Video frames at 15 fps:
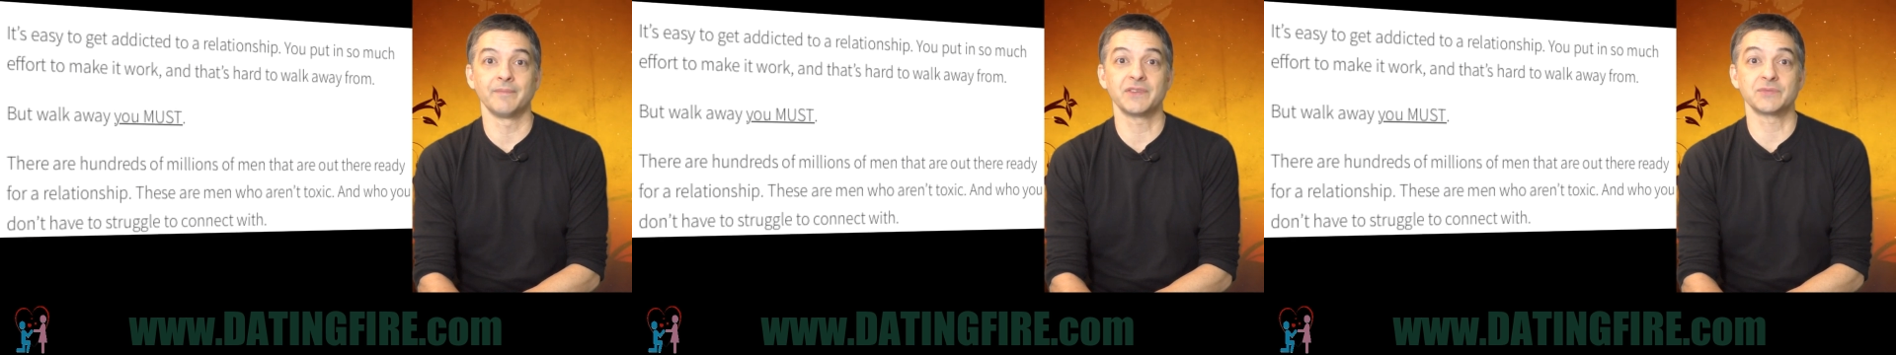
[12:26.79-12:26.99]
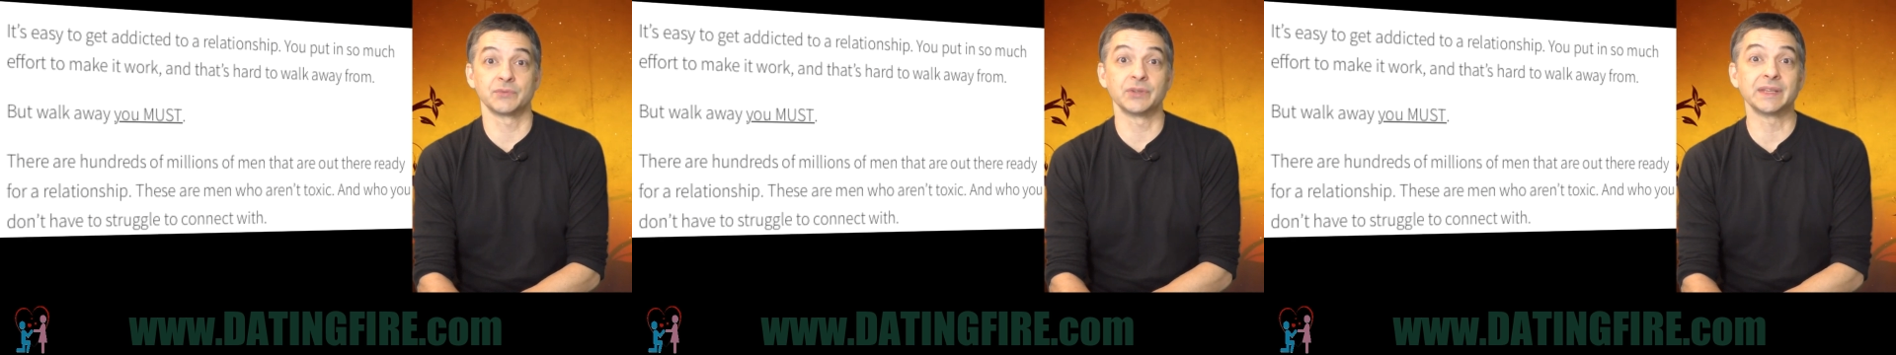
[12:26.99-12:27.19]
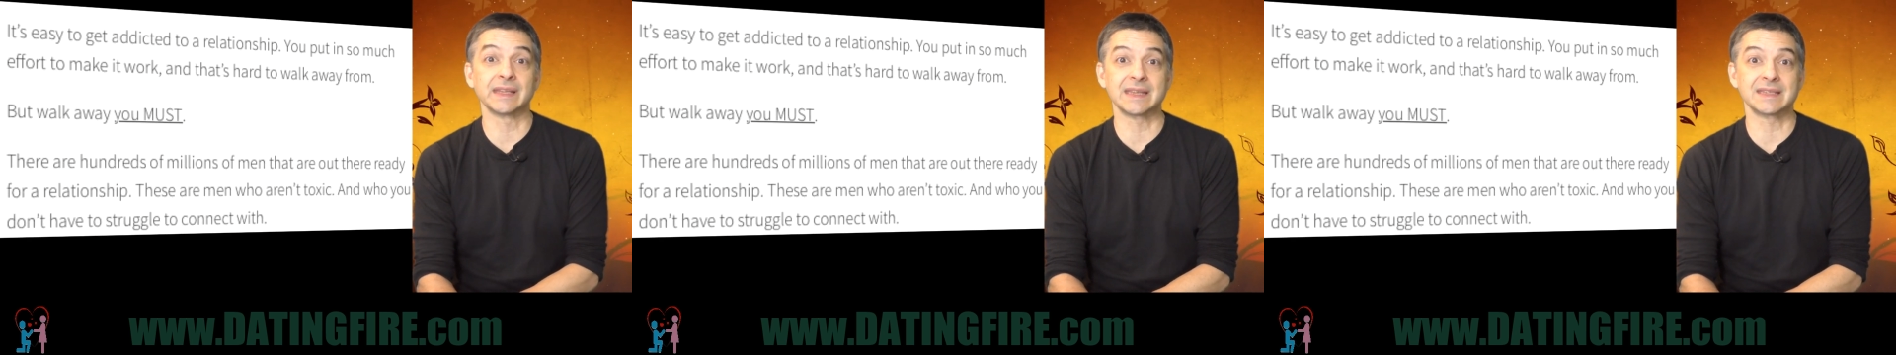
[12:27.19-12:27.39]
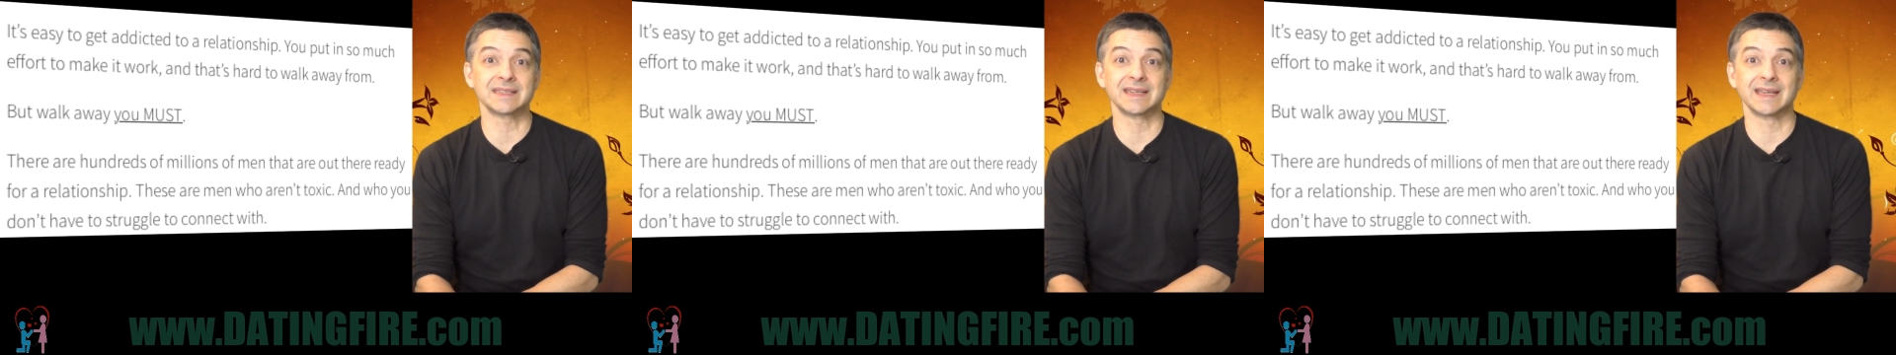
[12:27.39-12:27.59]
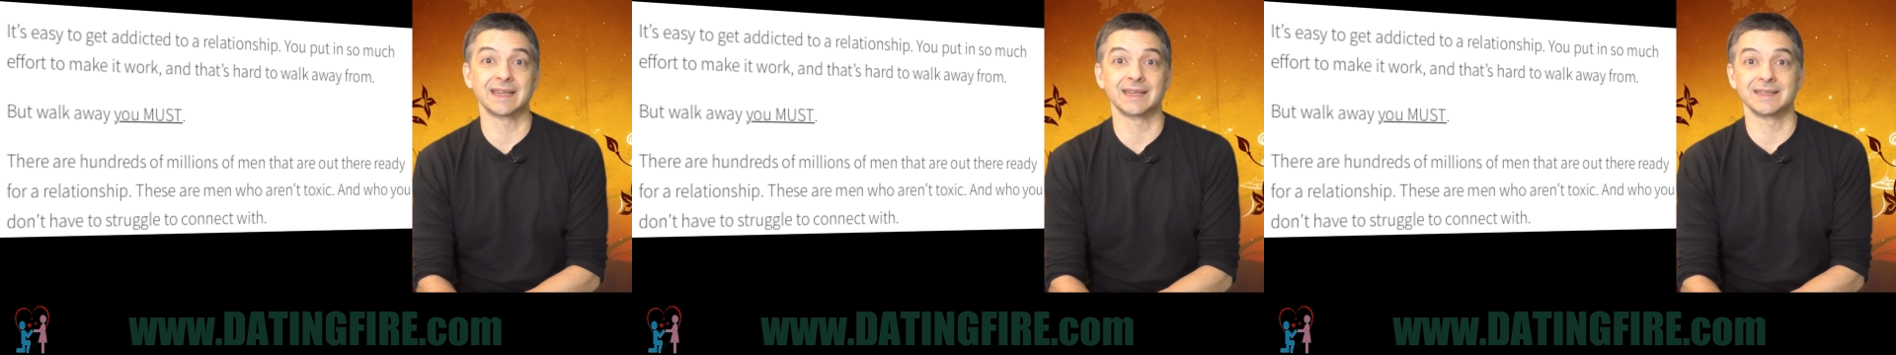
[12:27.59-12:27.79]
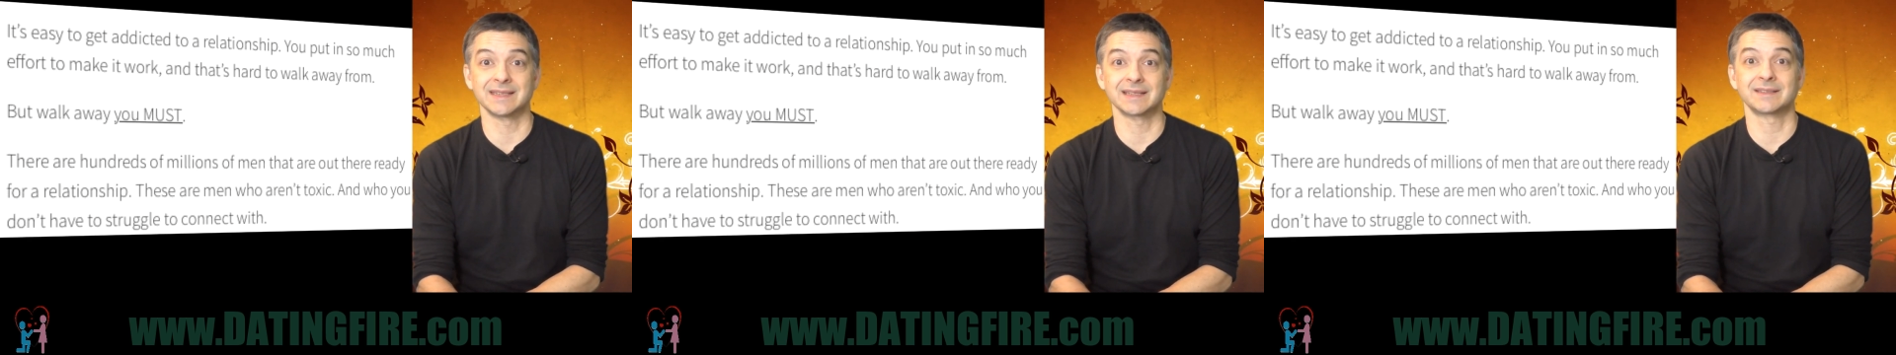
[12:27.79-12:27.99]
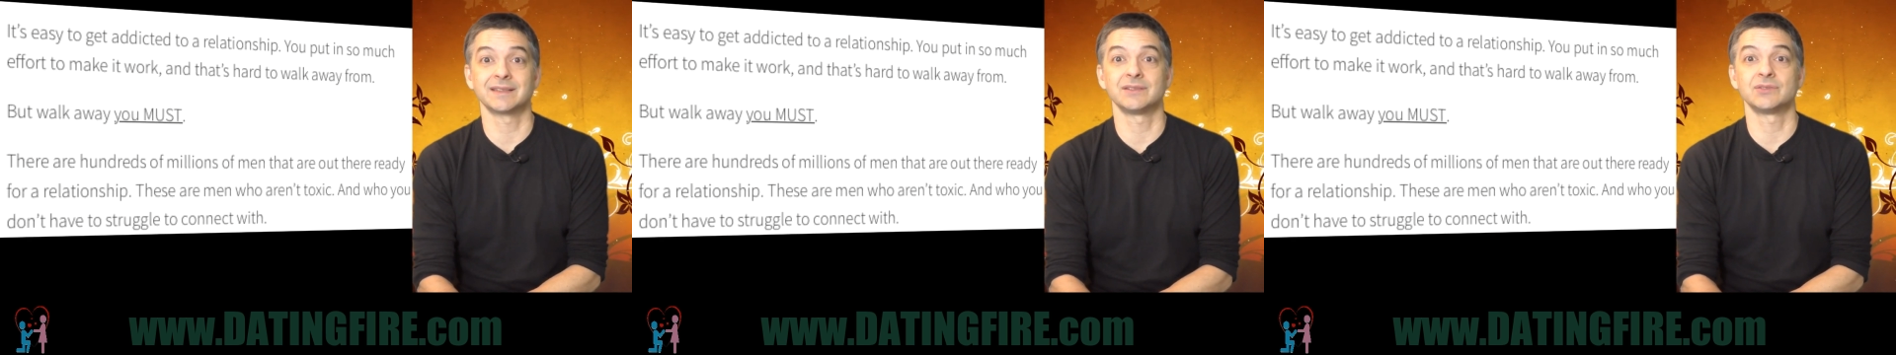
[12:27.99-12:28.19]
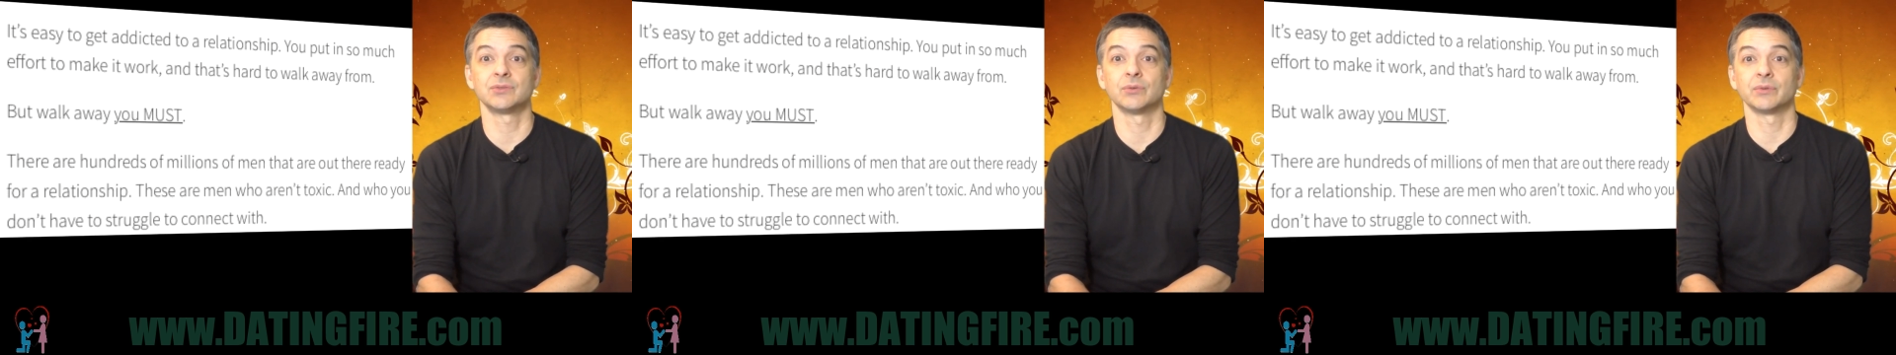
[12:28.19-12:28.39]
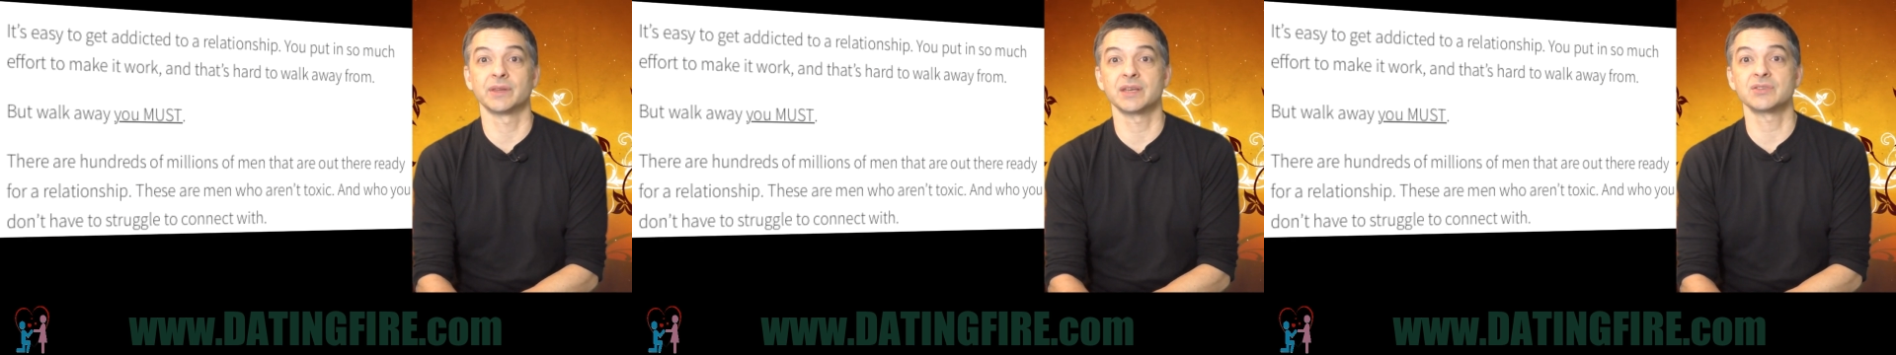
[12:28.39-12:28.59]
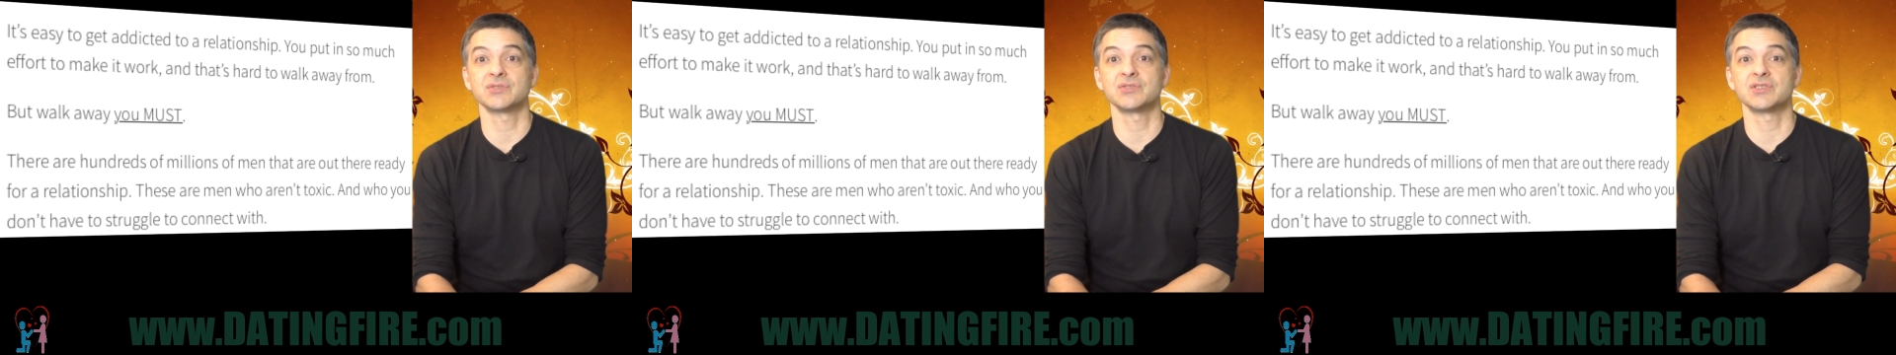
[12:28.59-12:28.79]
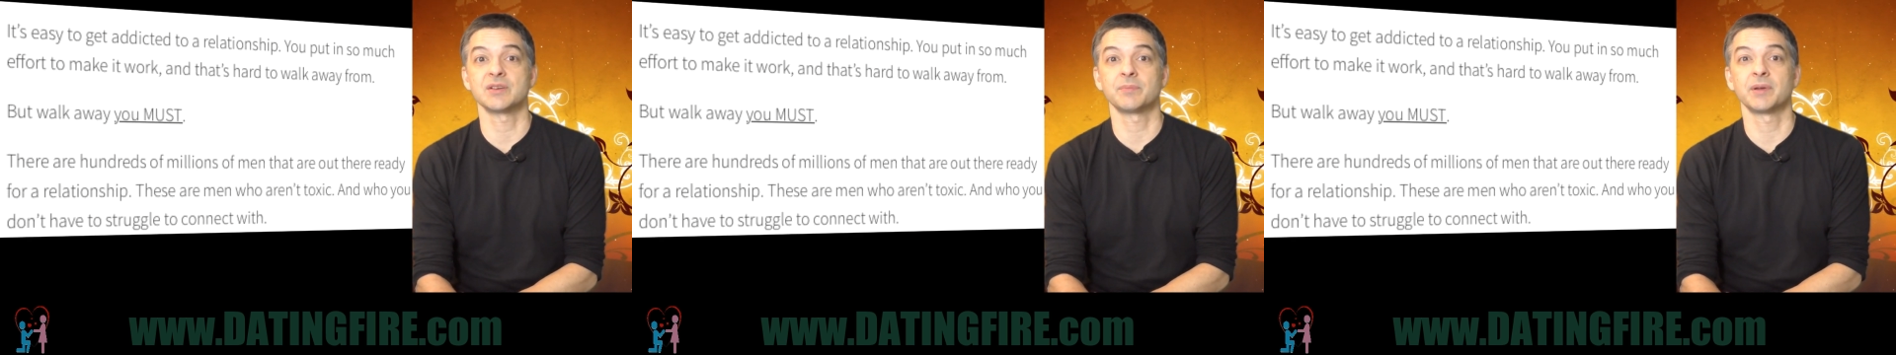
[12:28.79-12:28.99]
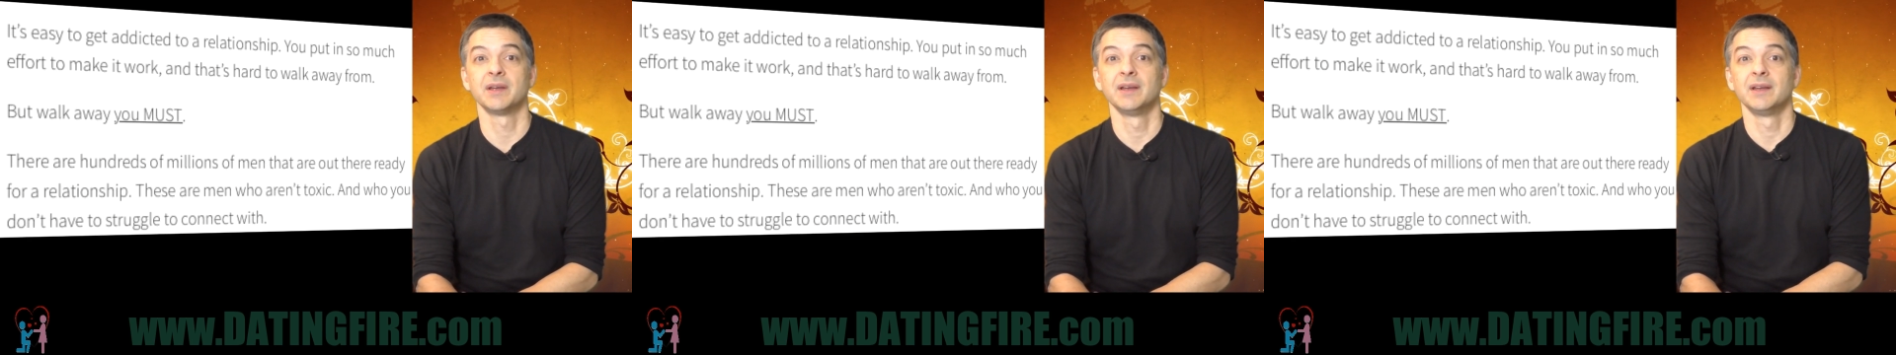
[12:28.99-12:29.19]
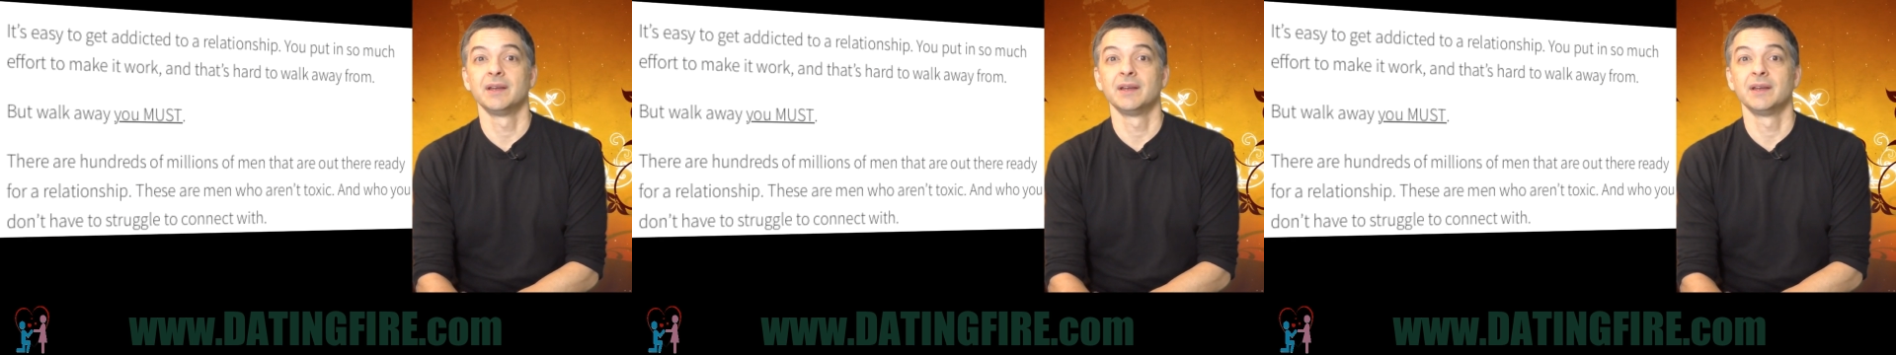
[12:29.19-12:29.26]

It's really easy to get addicted to a relationship.